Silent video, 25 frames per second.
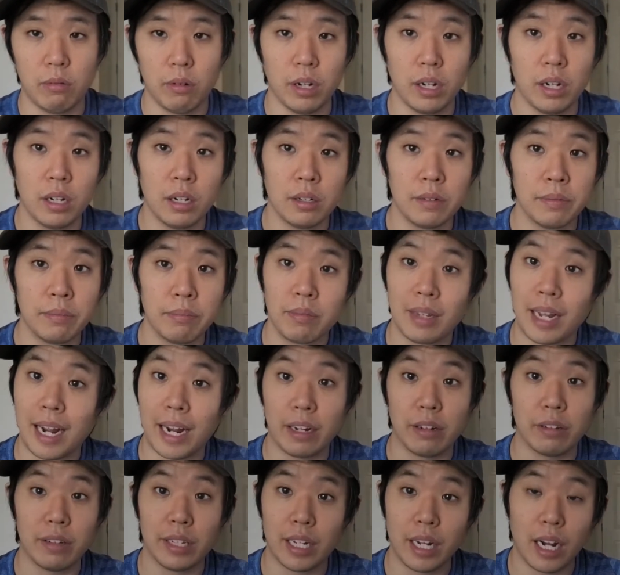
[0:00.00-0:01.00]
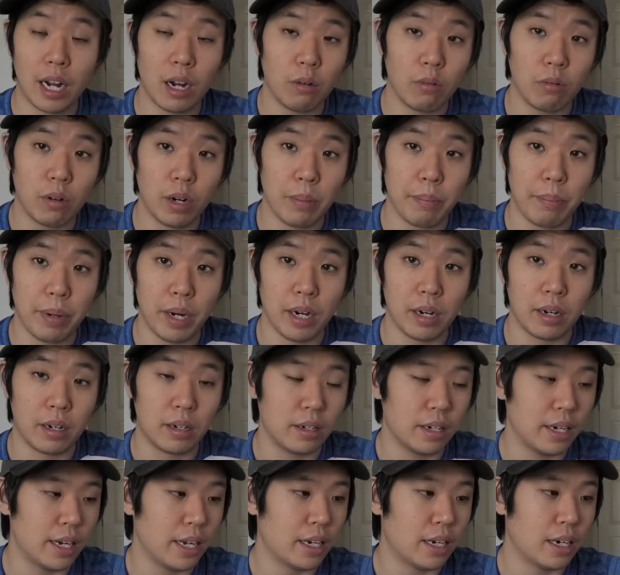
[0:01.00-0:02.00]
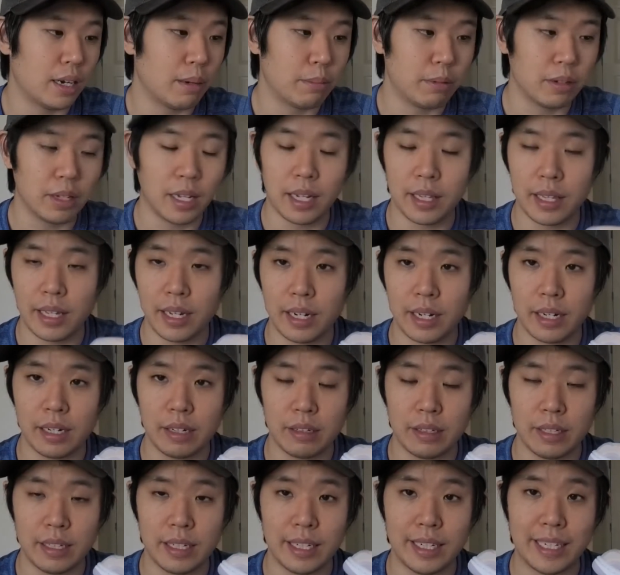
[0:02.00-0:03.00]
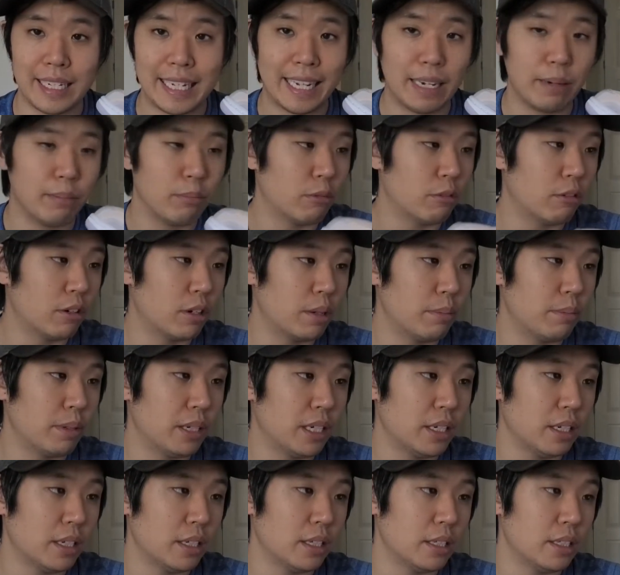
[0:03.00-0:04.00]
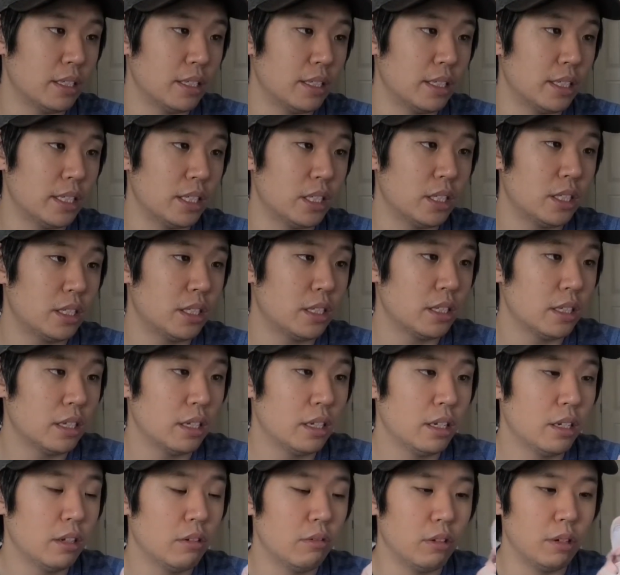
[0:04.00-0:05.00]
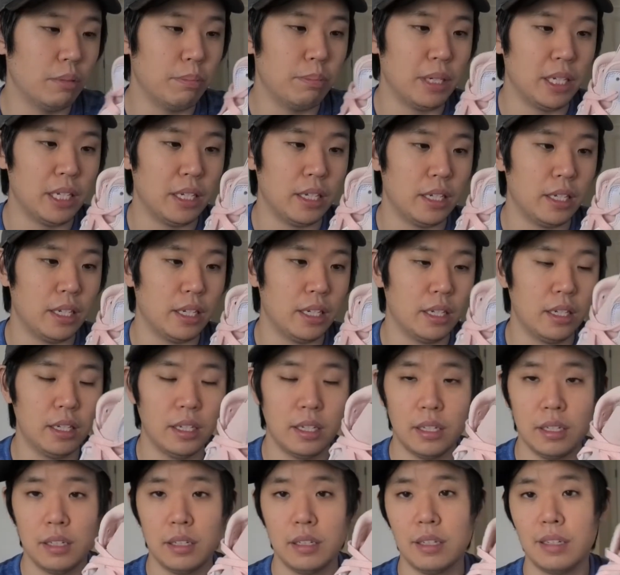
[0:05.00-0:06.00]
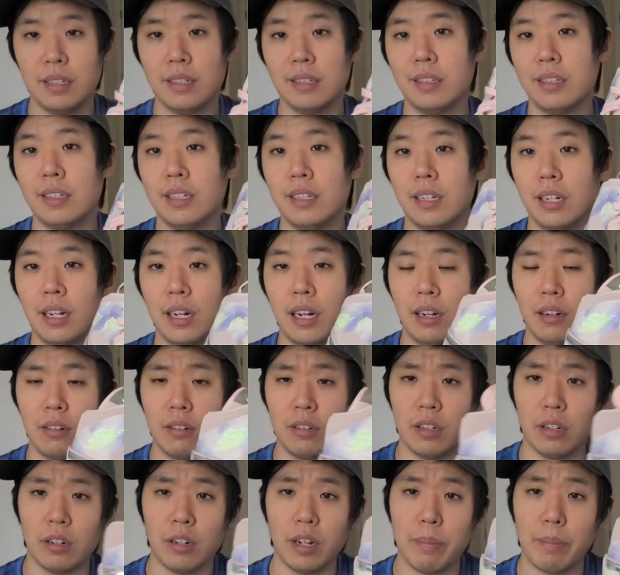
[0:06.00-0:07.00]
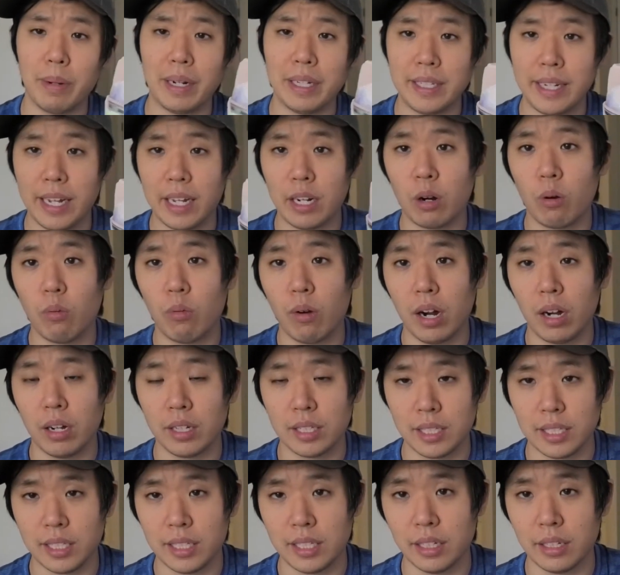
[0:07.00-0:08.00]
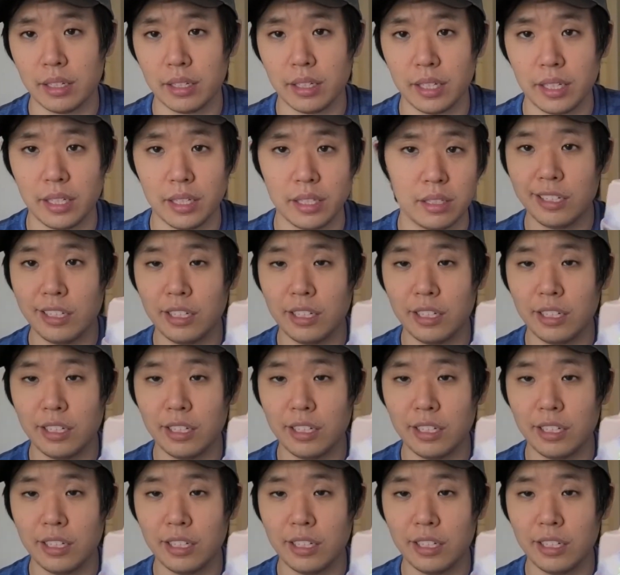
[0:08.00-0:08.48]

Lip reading: Well, I only got one pair, and I'm glad that I didn't get more because this would be, I don't know, it might take a while to sell these.